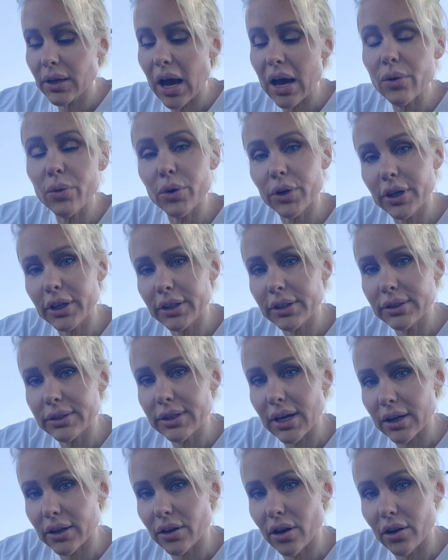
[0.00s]
I work in
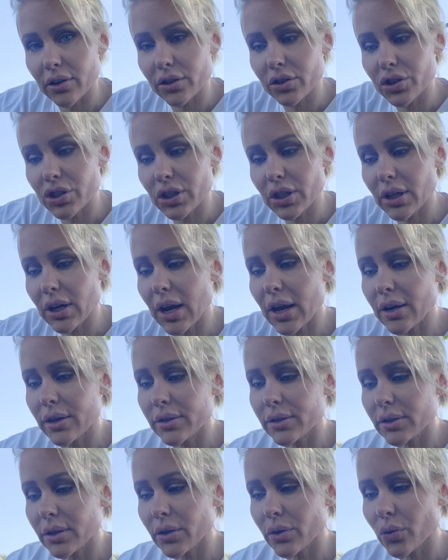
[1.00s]
technology,
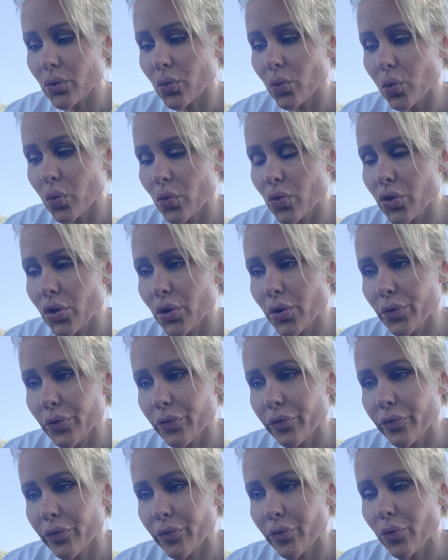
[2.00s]
and the
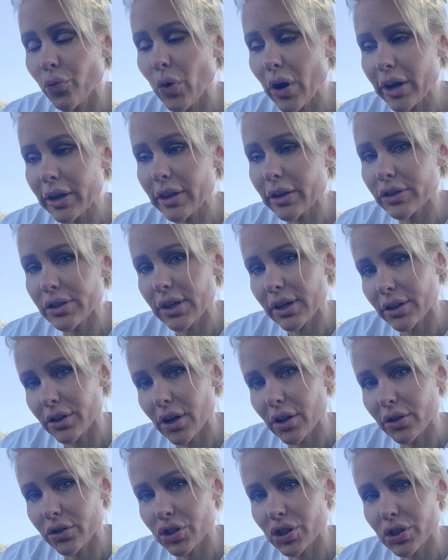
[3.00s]
way that
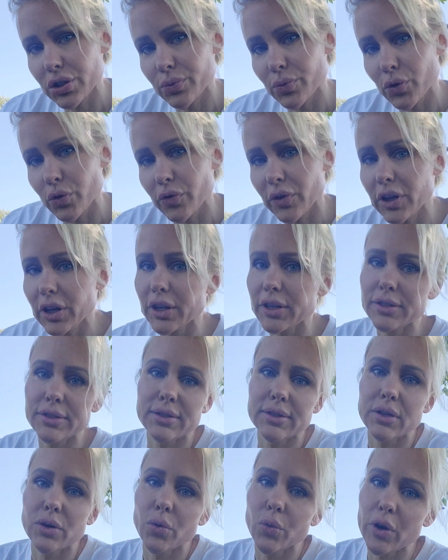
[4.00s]
technology is moving is
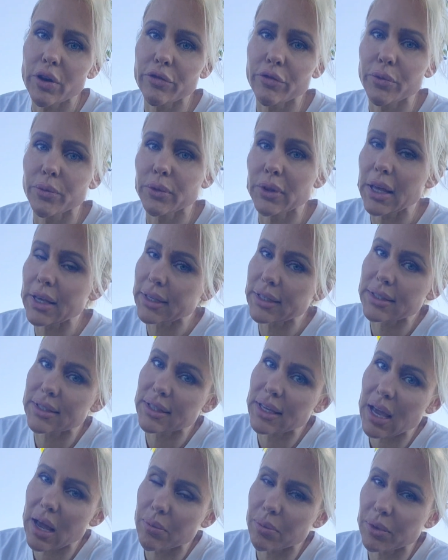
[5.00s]
away from
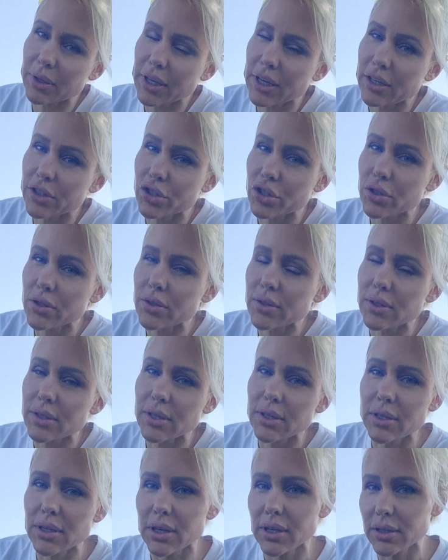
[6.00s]
legacy applications
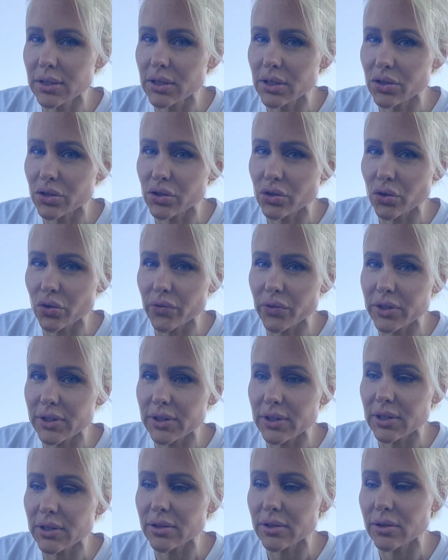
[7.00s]
and into
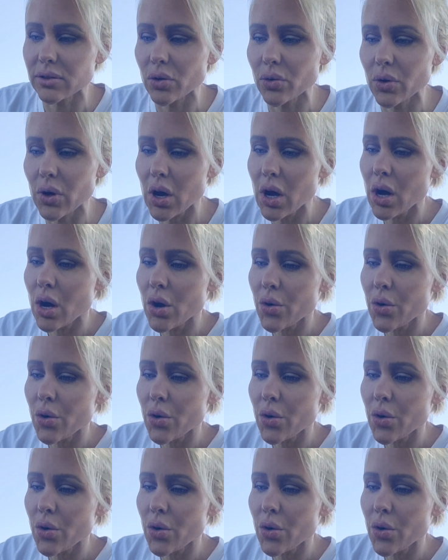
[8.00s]
services. So